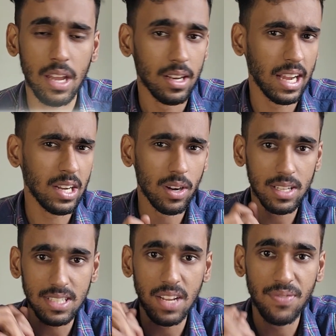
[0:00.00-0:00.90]
try to
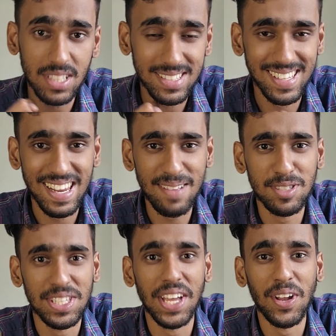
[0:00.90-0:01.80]
understand if it's a silly
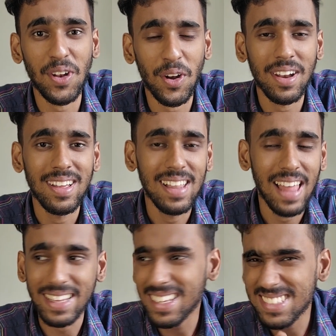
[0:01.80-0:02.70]
mistake or not.
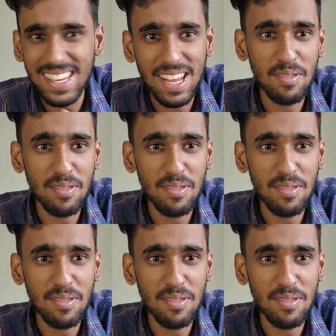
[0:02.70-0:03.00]
I think silly